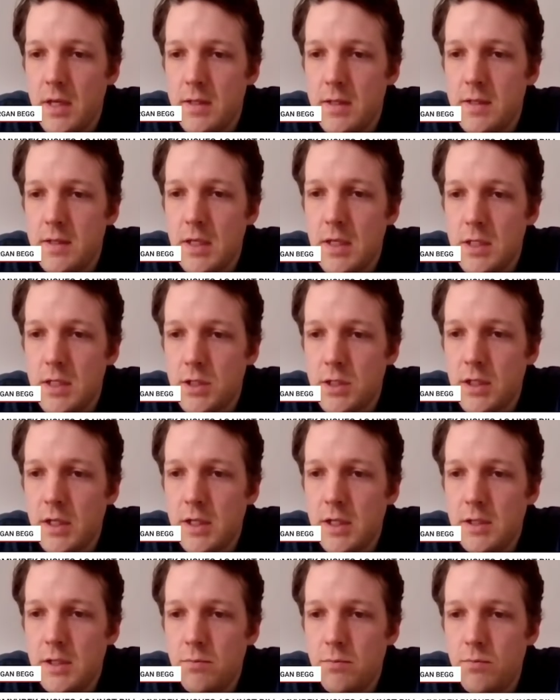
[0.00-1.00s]

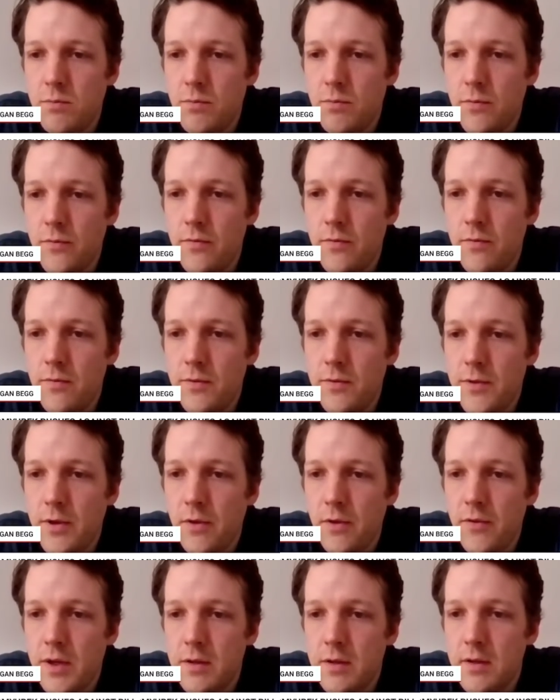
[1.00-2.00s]
essentially.
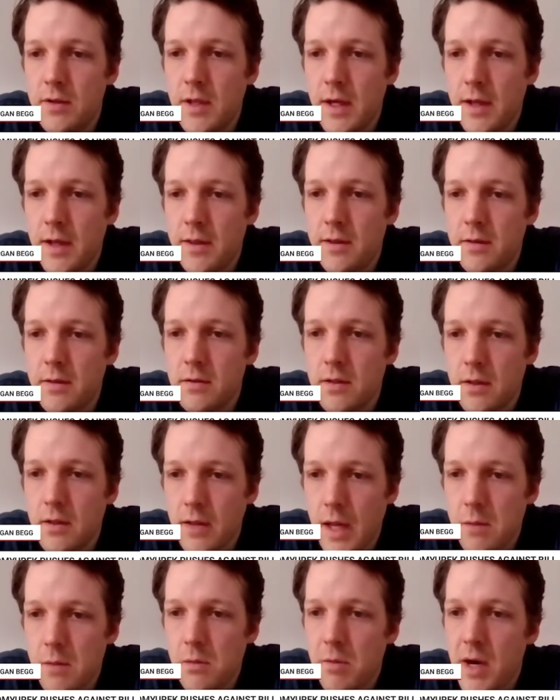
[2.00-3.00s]
So the
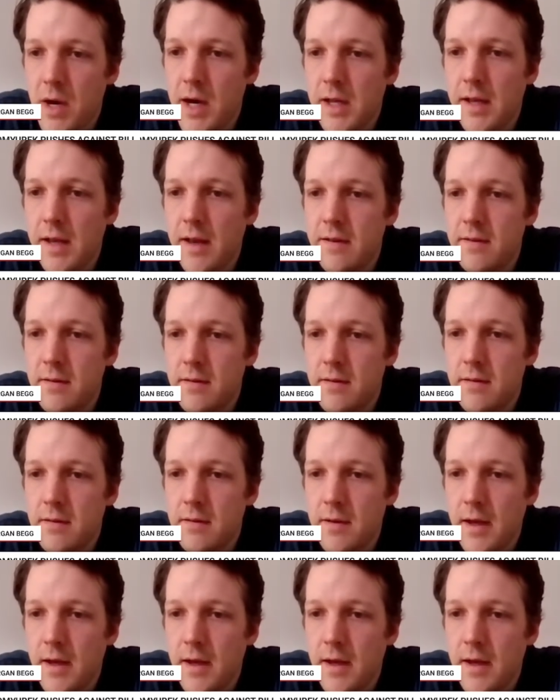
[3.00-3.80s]
Labor Party has